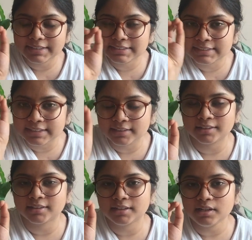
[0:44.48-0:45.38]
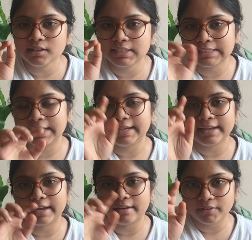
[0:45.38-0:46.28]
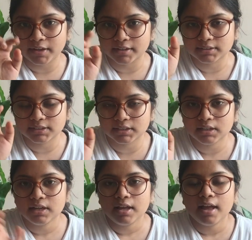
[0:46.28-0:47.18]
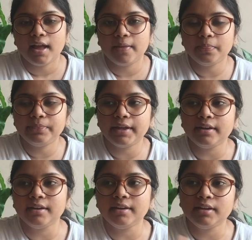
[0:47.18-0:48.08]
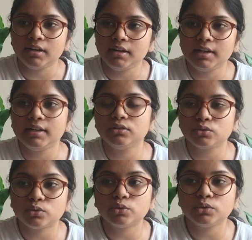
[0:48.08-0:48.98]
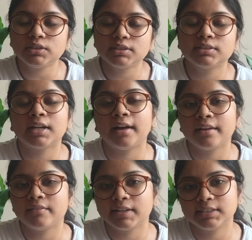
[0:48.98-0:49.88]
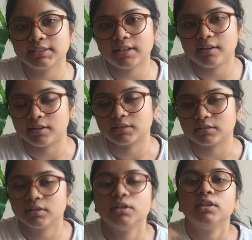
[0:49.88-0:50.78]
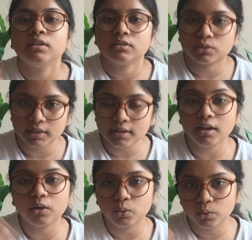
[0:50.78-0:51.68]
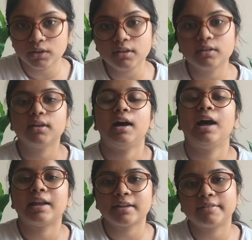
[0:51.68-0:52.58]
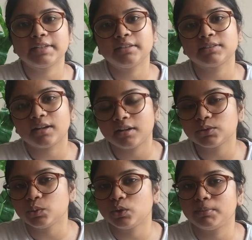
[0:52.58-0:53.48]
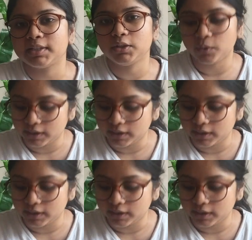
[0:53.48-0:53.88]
sticker saying AVS. And then I realized, oh, this is Arya Vaidyasala's. So then I googled Arya Vaidyasala's kumkumadi